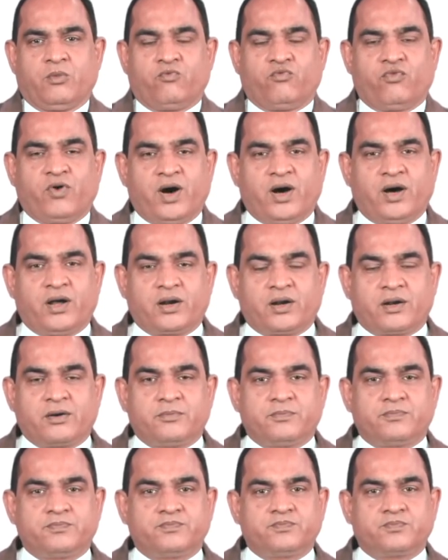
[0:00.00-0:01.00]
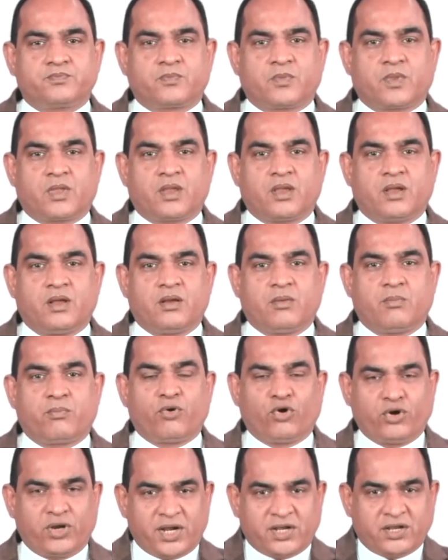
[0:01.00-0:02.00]
for
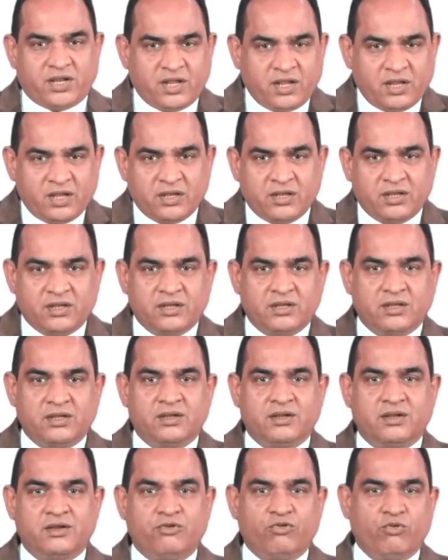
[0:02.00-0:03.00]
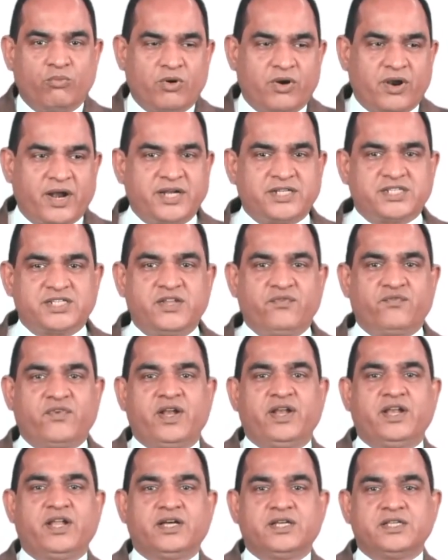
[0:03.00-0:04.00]
protecting human rights
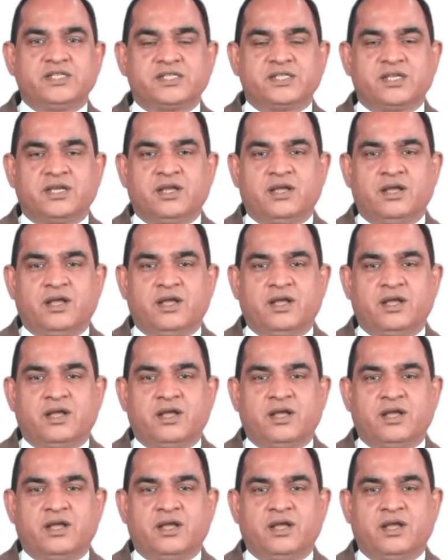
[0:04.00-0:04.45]
defenders,